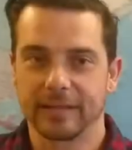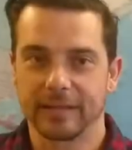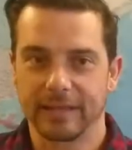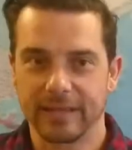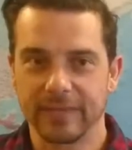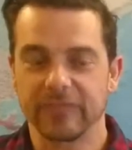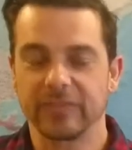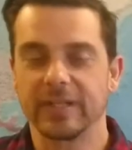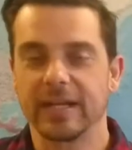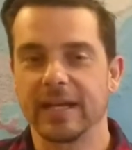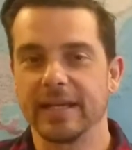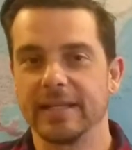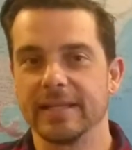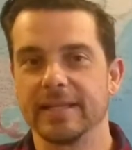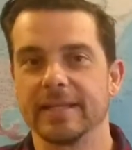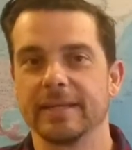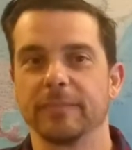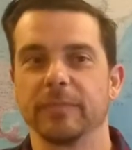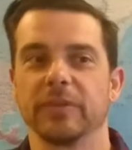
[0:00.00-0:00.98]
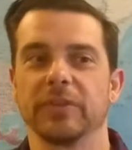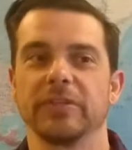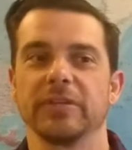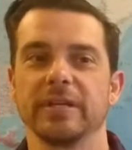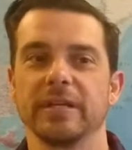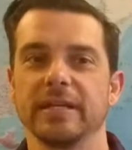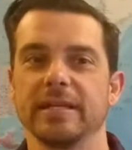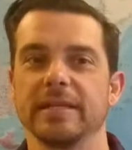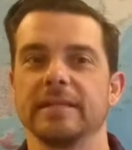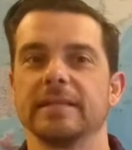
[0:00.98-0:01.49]
Gift idea number
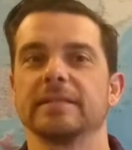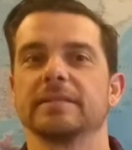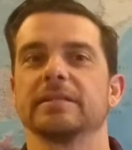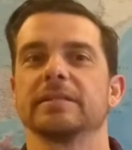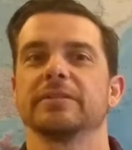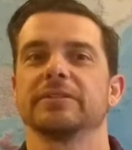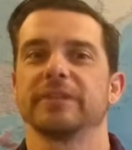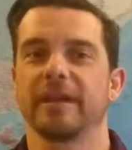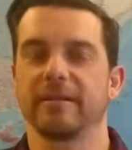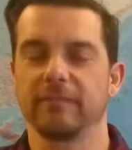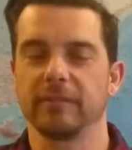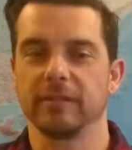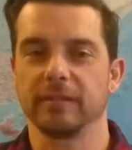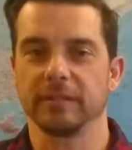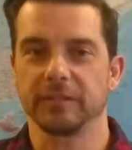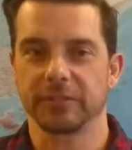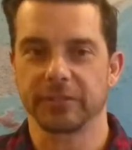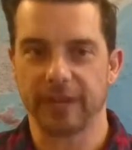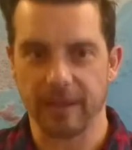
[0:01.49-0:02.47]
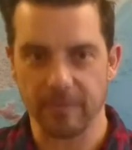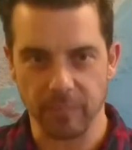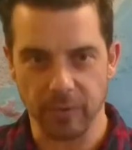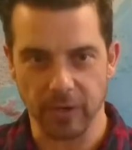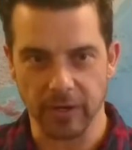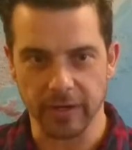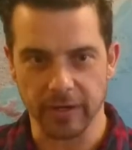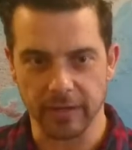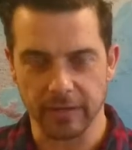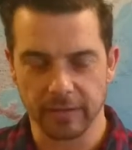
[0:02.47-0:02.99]
three is a travel
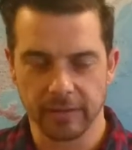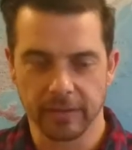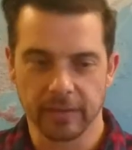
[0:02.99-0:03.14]
tripod.